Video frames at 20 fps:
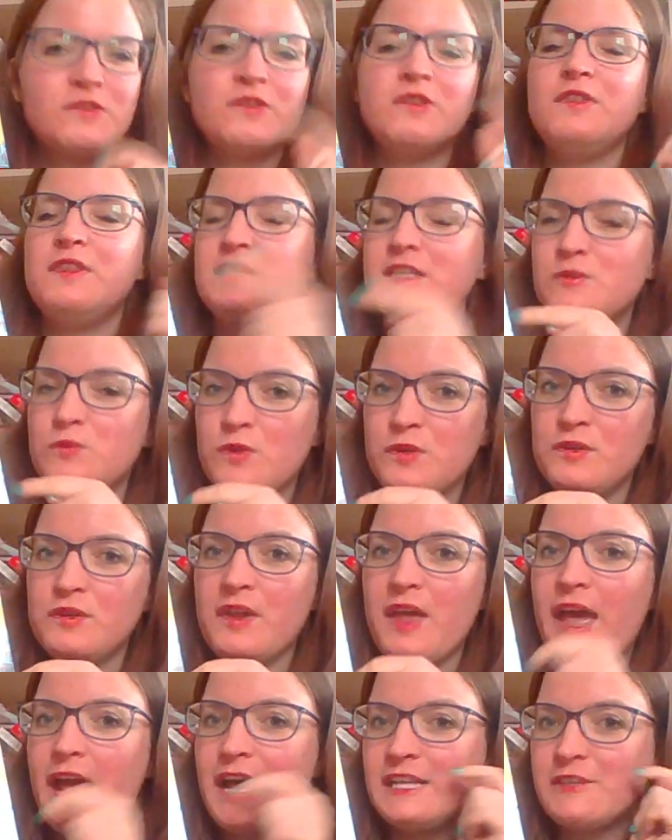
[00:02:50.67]
This one
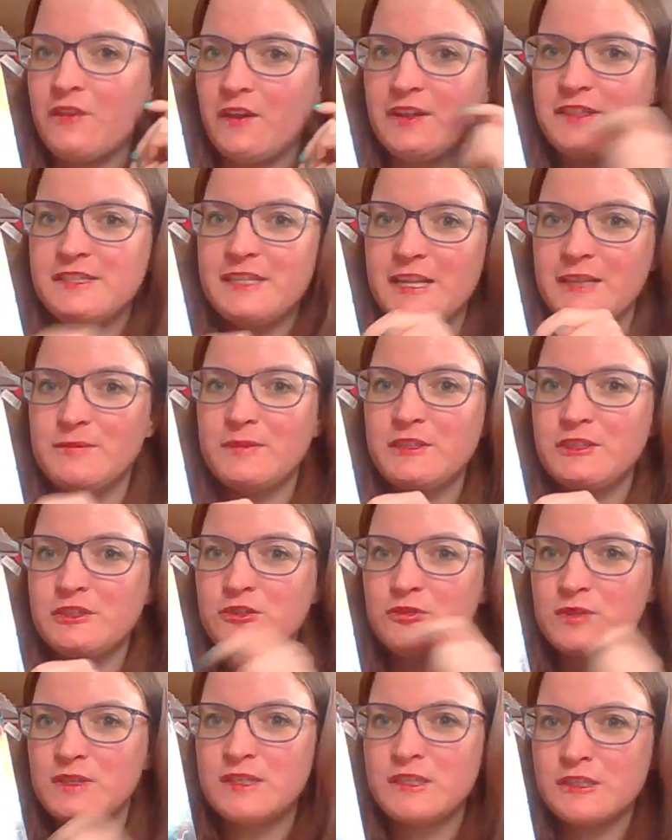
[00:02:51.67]
has fantasy elements
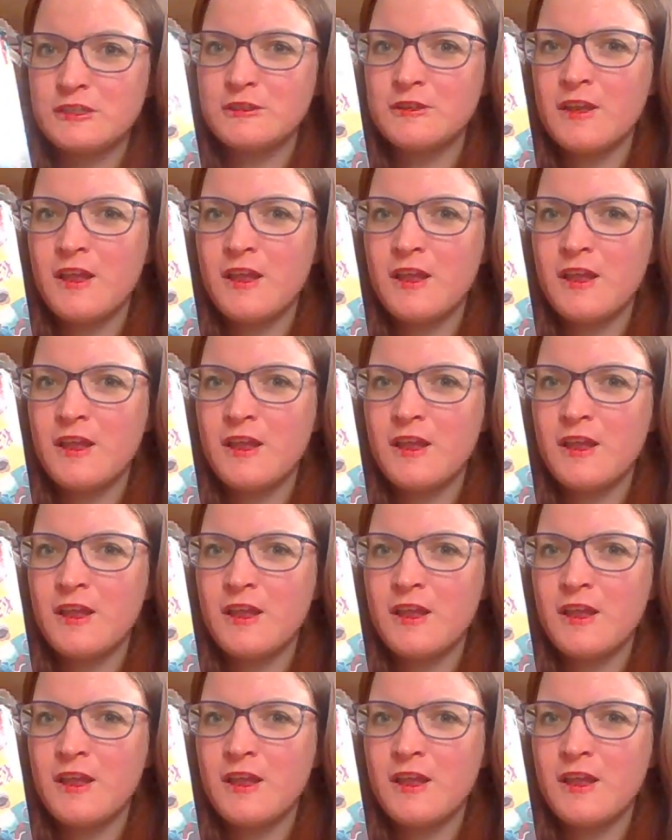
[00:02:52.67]
to it,